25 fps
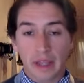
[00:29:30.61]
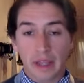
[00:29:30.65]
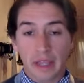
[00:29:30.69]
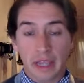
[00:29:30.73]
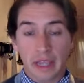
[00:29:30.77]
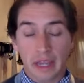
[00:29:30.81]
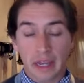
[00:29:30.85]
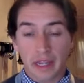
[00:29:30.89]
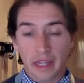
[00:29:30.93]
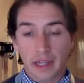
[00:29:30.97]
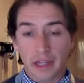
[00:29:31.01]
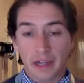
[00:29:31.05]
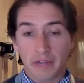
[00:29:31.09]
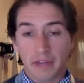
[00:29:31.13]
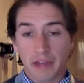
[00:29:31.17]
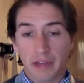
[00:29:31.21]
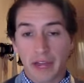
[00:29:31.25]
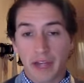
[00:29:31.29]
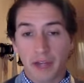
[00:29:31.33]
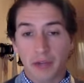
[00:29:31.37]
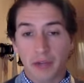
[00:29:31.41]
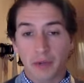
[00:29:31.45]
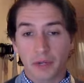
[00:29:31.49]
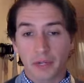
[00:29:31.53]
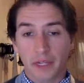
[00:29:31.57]
getting enough
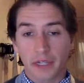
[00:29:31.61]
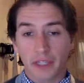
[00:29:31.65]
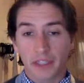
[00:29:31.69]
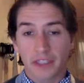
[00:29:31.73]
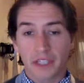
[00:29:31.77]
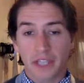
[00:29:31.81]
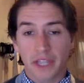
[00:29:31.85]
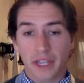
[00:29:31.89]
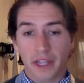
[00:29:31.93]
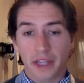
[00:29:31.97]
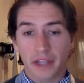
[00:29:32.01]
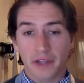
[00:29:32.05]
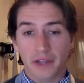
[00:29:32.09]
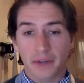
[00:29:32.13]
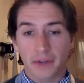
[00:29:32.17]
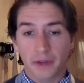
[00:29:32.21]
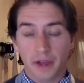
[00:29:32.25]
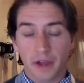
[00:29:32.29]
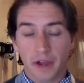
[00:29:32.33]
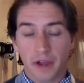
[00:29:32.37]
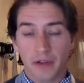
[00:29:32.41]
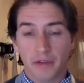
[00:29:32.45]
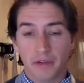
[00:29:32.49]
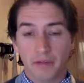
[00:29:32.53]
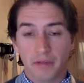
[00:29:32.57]
adequate intake
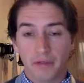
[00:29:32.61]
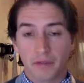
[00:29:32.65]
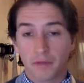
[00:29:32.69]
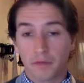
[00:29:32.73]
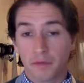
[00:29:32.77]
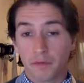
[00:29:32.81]
of